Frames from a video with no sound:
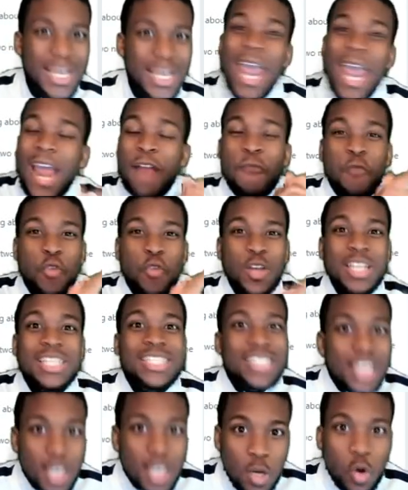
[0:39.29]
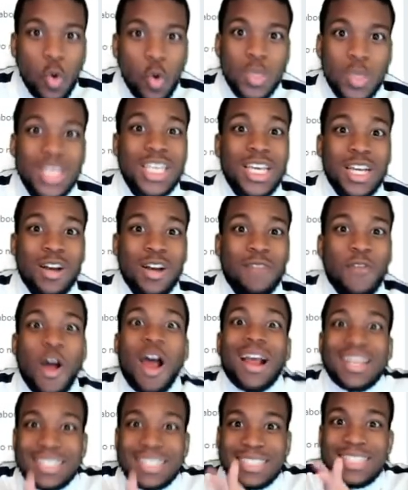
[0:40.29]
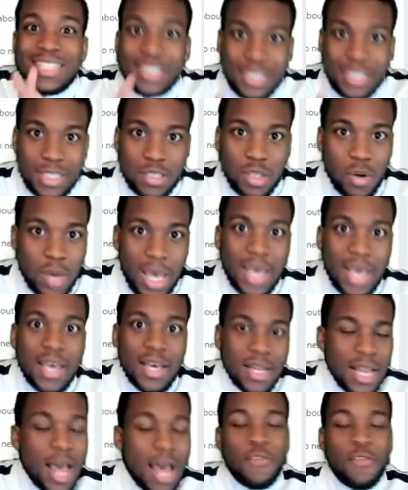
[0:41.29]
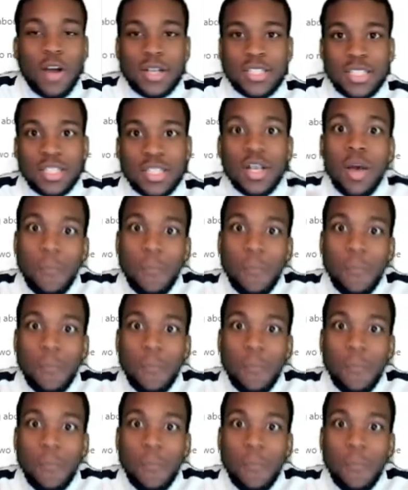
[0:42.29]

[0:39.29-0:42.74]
every single year of our existence. Okay, not of our existence.